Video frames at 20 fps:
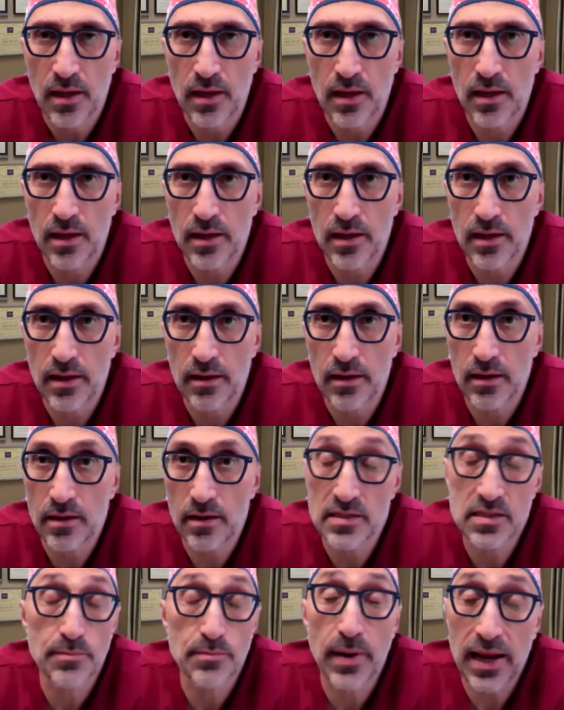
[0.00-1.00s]
Uh,
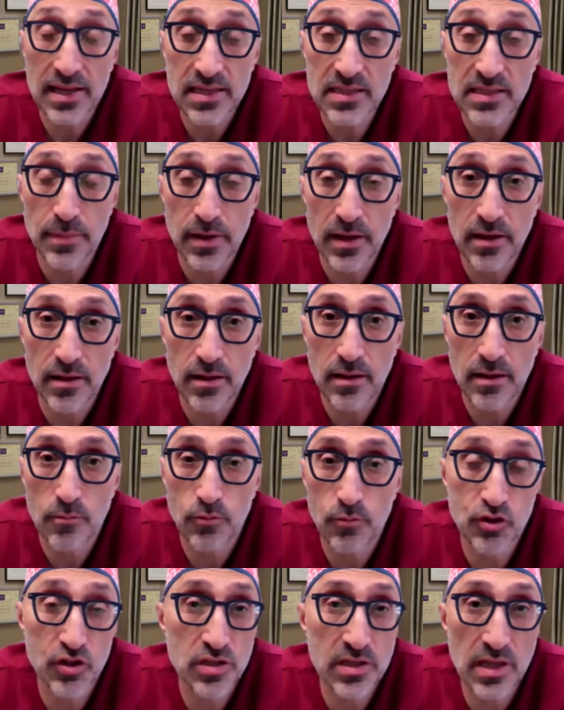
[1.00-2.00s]
it's plasma,
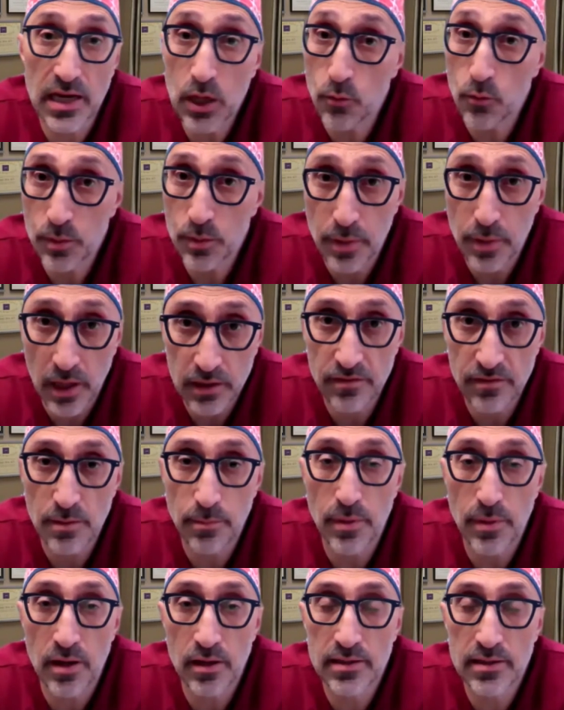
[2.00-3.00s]
which is the liquid part of the
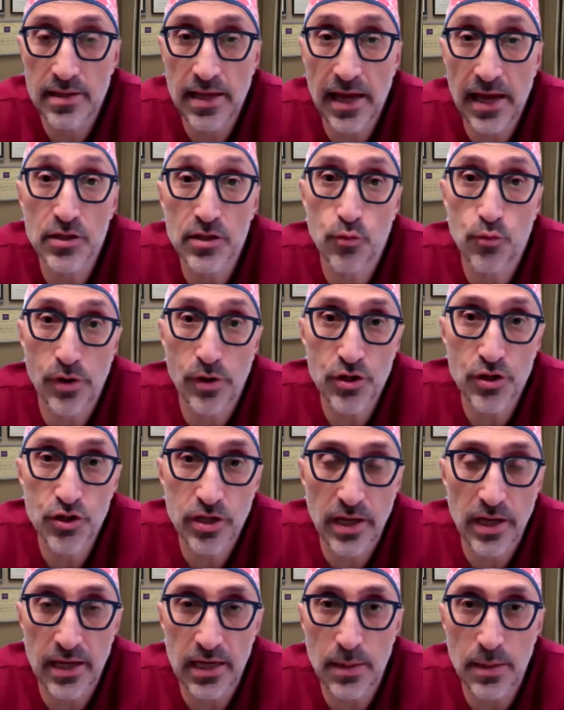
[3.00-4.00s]
blood that is
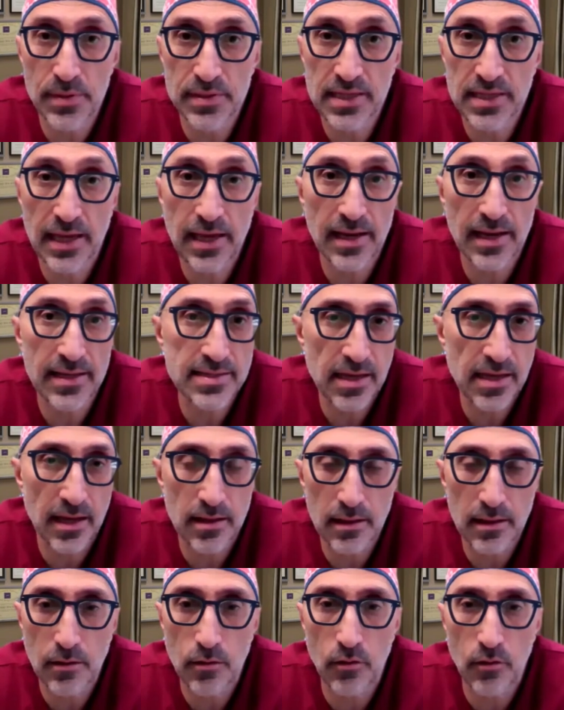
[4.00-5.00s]
rich in a particular
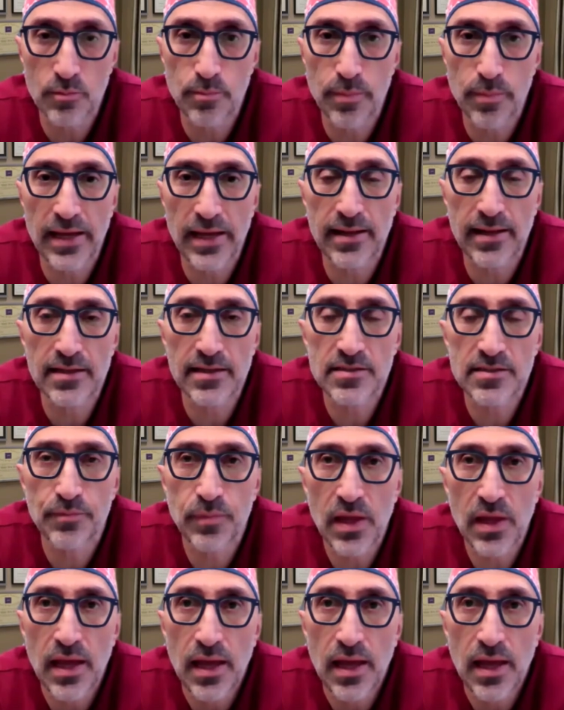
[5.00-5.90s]
cell called platelets.